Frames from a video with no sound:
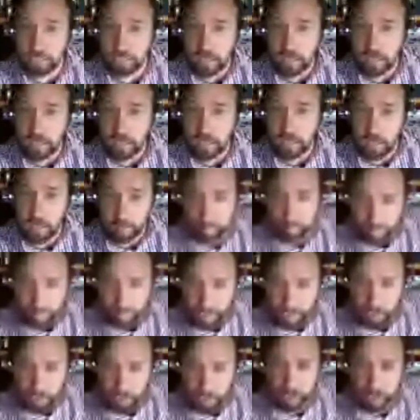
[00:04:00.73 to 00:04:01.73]
from
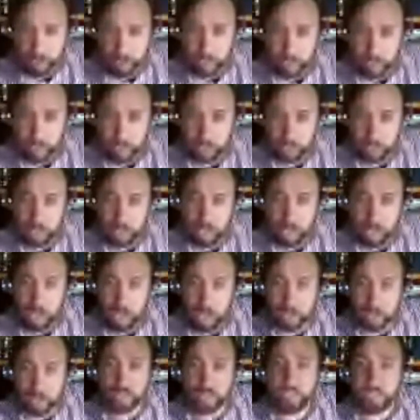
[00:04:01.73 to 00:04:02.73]
their own
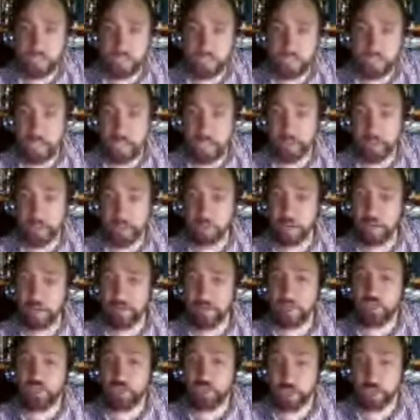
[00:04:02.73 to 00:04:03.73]
experiences.
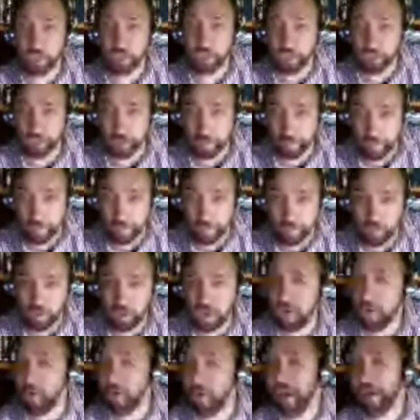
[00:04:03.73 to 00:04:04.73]
Maybe how they
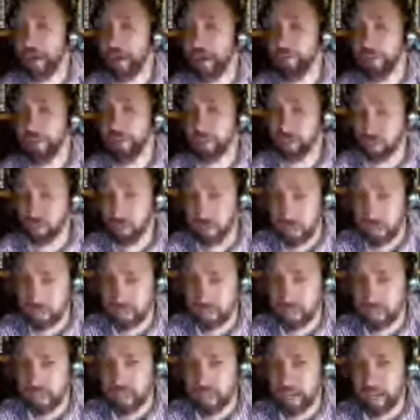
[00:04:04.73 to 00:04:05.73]
understand or how they
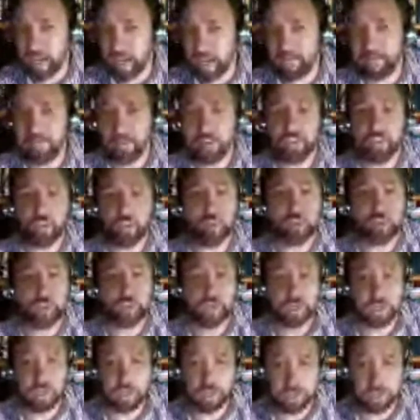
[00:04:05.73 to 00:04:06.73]
treat other people,
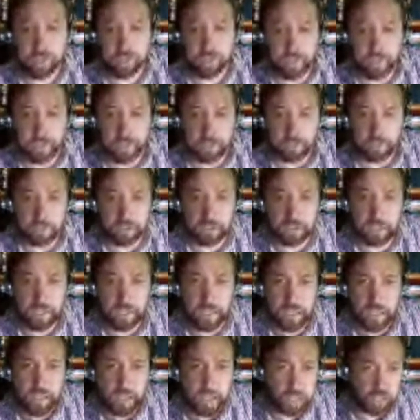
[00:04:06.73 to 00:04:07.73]
how they're treated
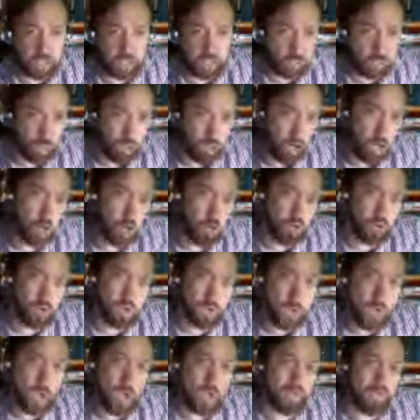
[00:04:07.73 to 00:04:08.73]
if they do certain
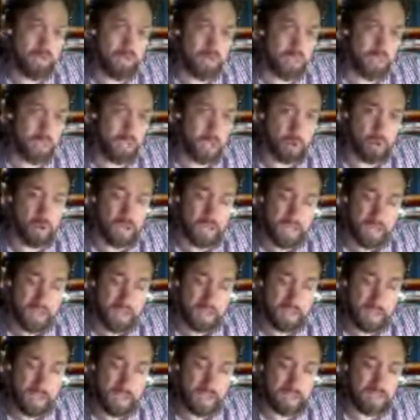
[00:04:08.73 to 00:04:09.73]
things. It's
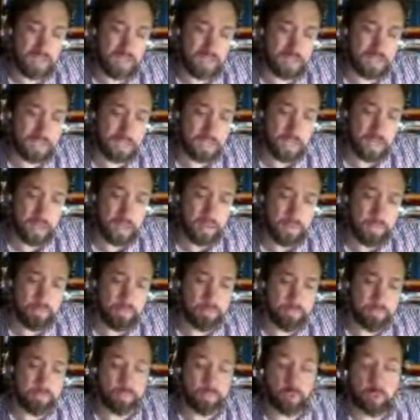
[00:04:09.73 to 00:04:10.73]
your own
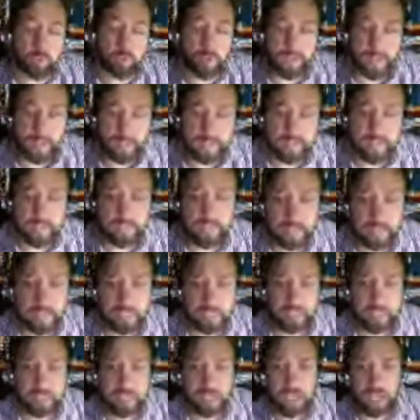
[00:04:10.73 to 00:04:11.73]
lifestyle that
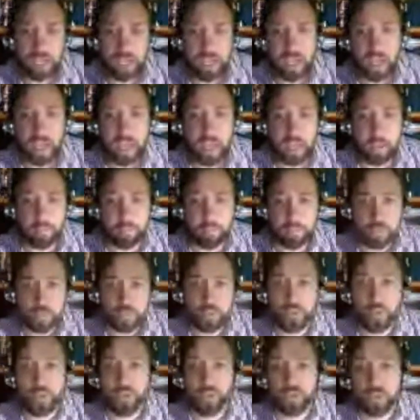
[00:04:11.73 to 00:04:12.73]
brings
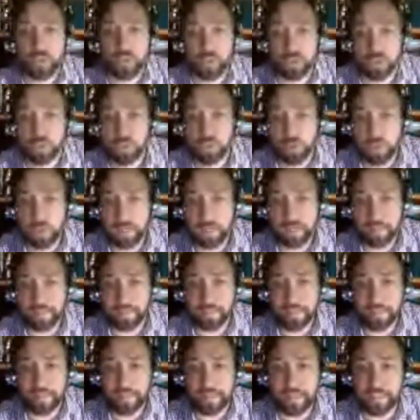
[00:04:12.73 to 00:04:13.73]
this
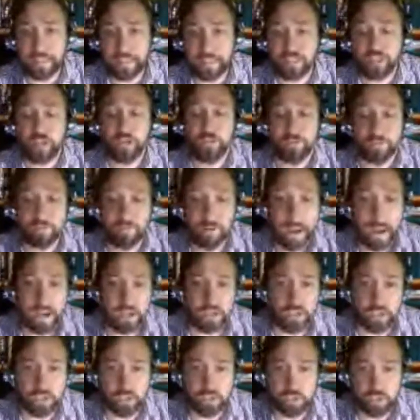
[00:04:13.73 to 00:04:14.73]
to
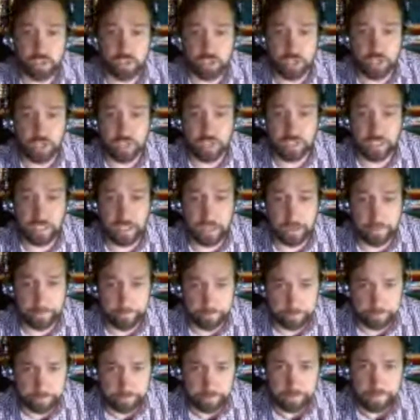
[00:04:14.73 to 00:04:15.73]
its own fractions, you
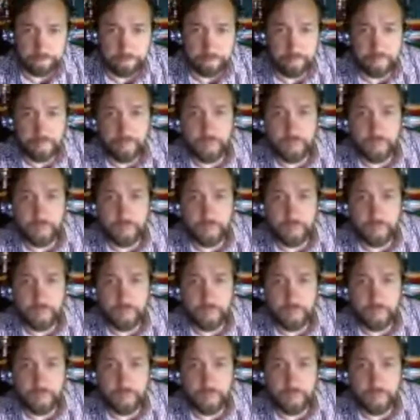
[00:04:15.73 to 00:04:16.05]
could say.